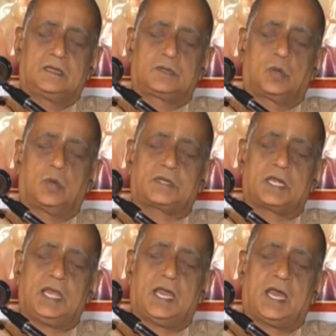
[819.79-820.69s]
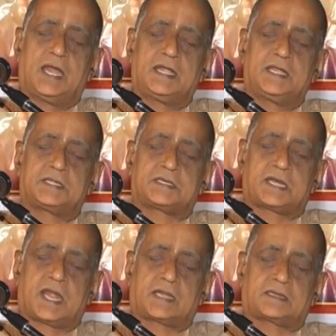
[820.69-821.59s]
totally
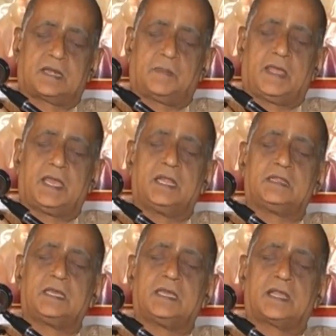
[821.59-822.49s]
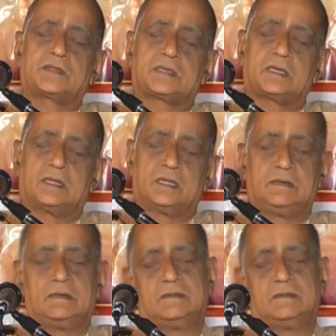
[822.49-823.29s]
undistracted by anything external.